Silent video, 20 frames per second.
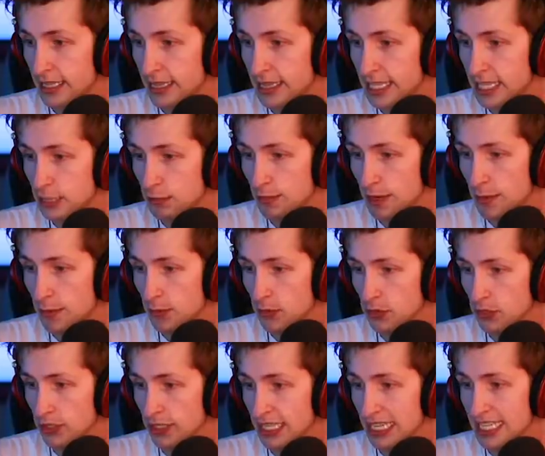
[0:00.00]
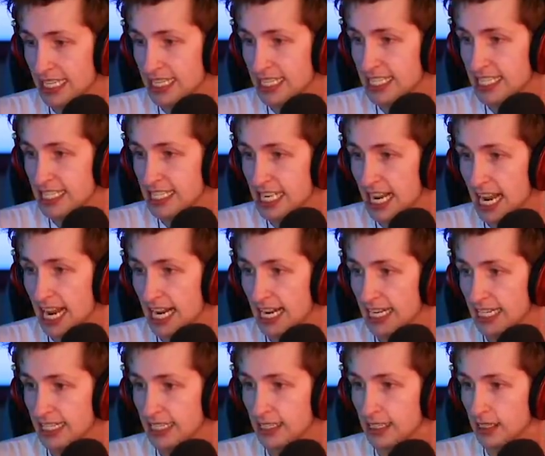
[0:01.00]
These people look
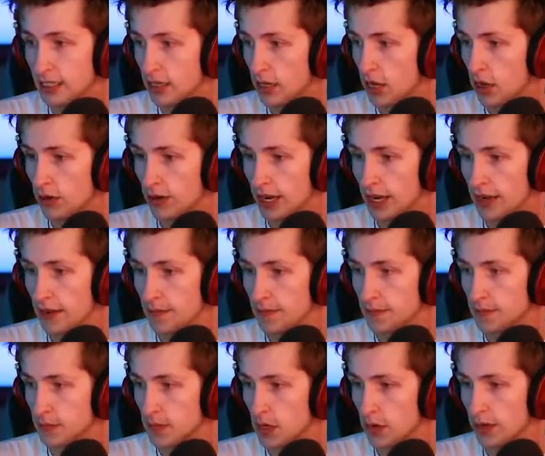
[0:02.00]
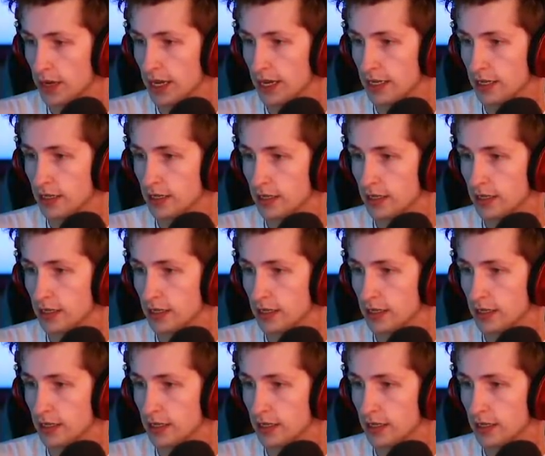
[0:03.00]
insane. Okay, okay.